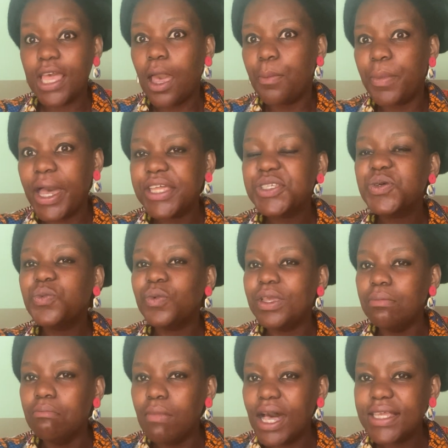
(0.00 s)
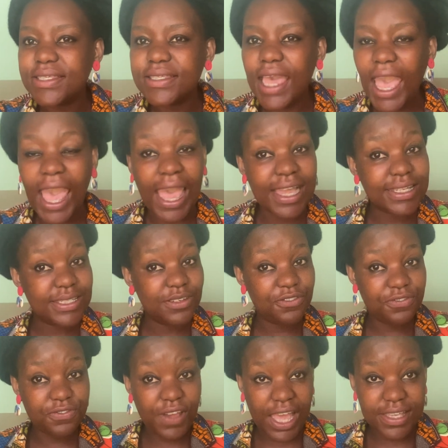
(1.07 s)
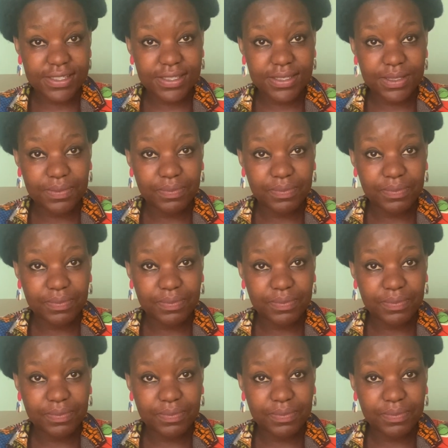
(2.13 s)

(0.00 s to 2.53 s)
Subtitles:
but we must act fast.